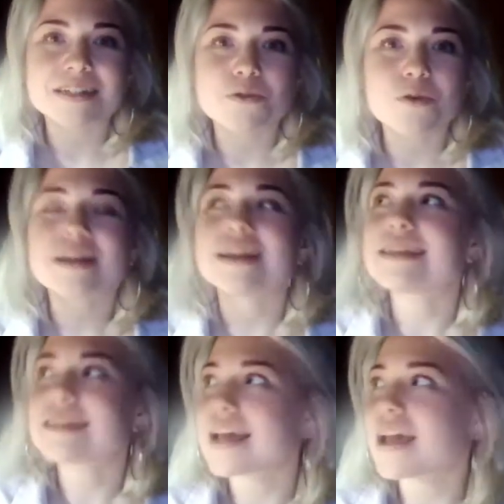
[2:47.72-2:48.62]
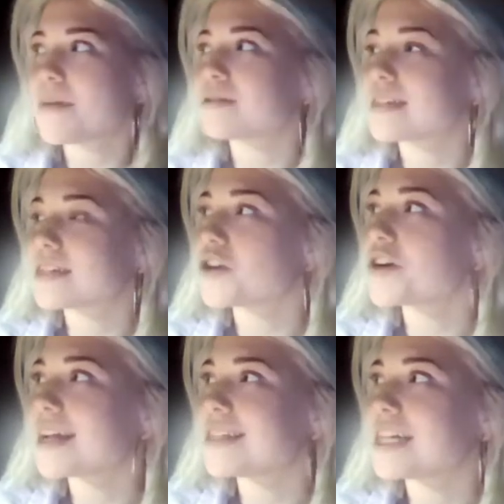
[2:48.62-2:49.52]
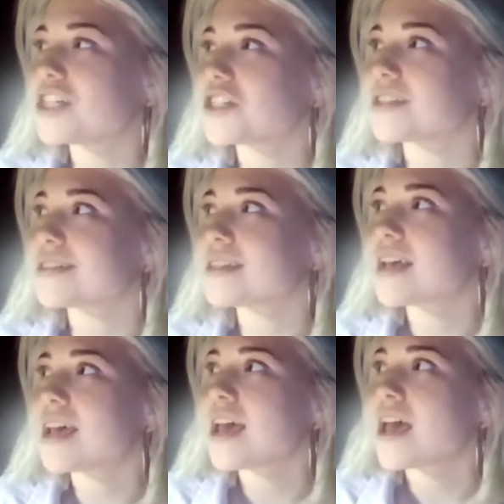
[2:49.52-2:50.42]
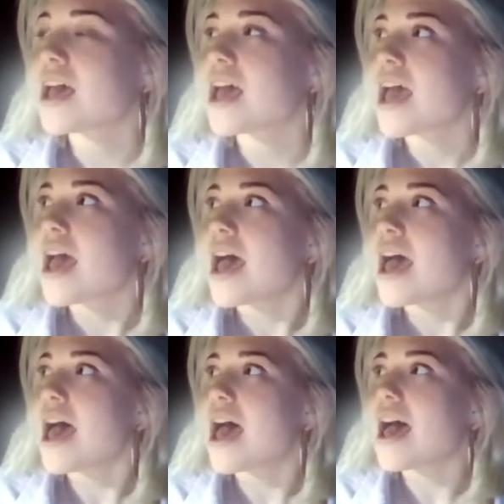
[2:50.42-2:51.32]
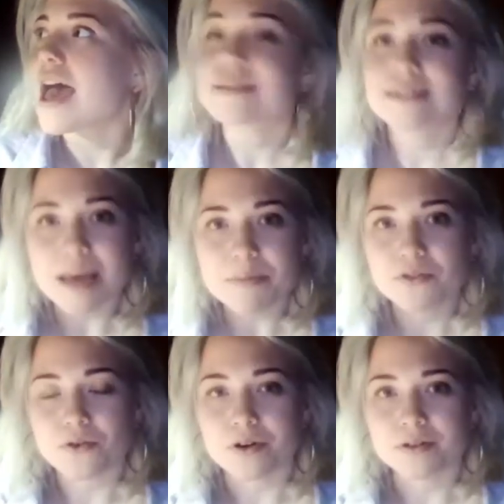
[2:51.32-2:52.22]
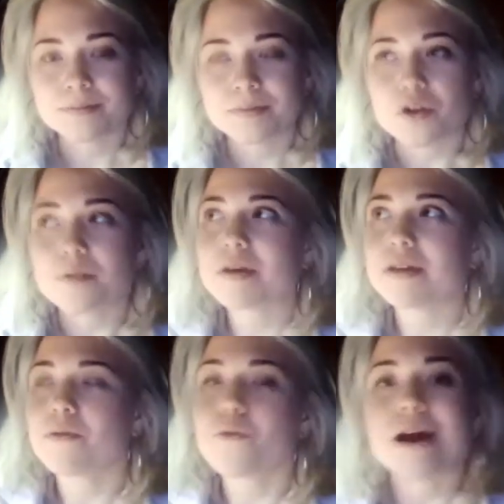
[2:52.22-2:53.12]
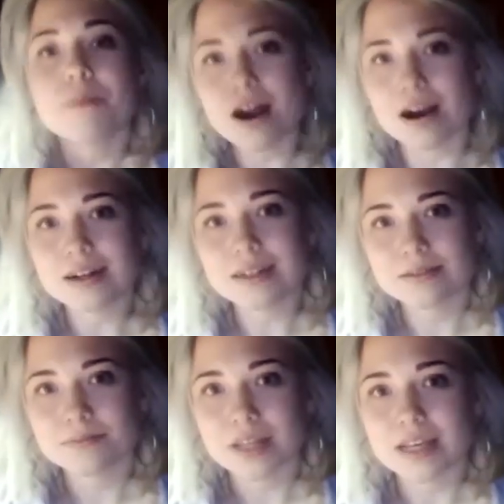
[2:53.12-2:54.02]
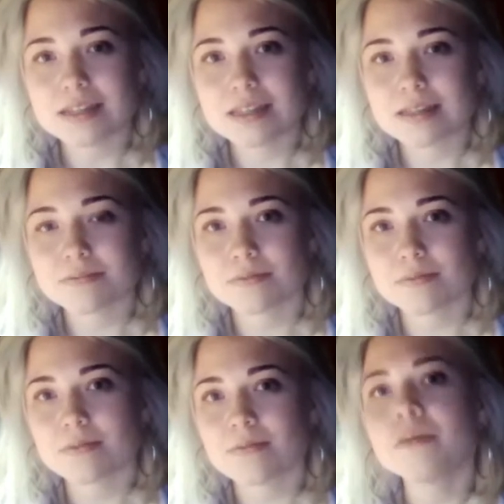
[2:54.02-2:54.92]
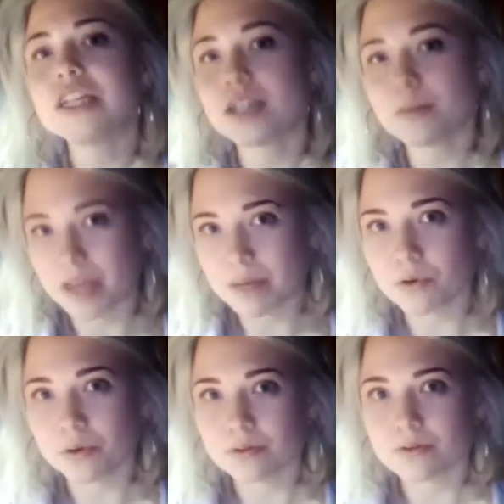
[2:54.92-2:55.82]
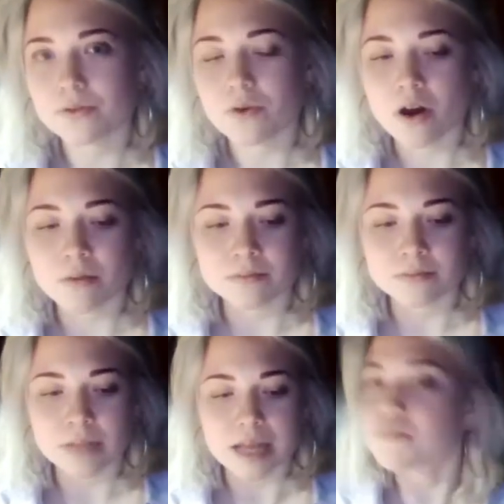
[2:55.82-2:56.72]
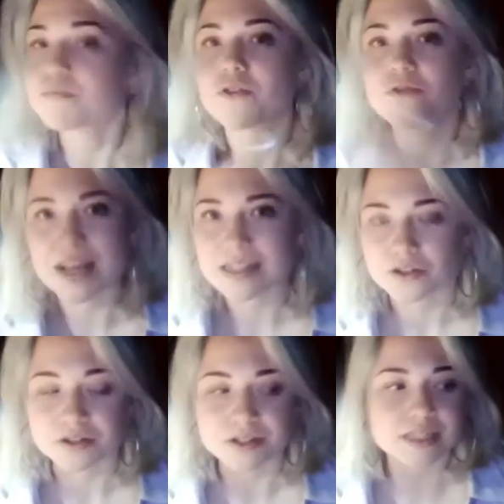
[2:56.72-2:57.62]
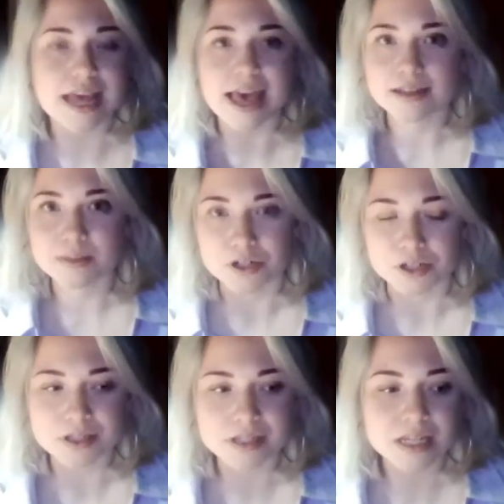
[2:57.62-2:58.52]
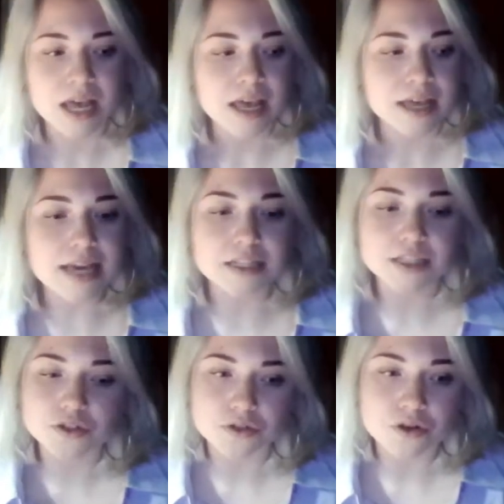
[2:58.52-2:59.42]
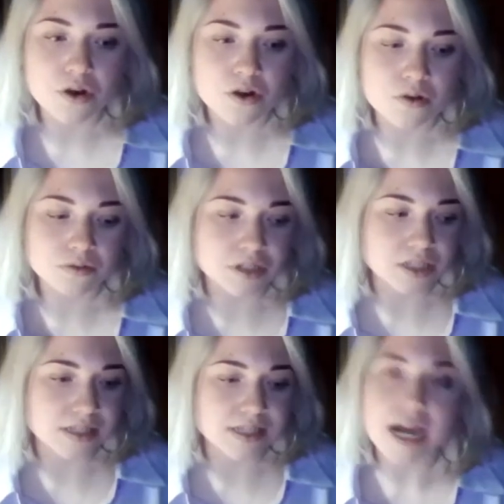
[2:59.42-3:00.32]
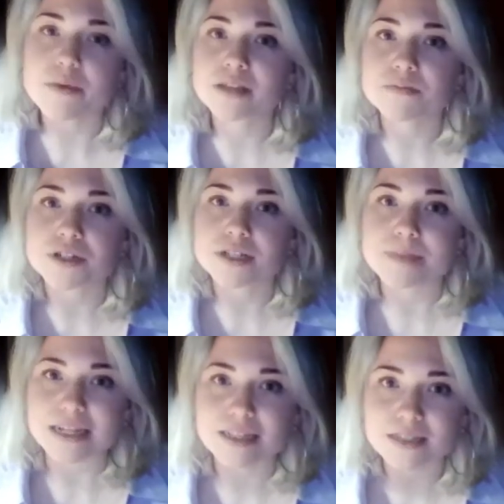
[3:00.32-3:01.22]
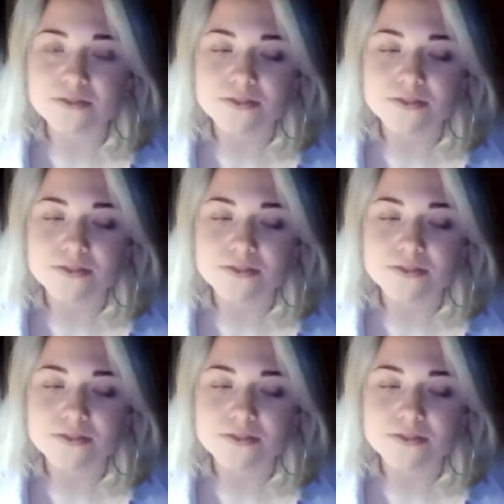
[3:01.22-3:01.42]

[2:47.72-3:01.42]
what can I say about such organizations? Except for, or maybe one part is meeting people from like professors, experts, getting to know this direct perspective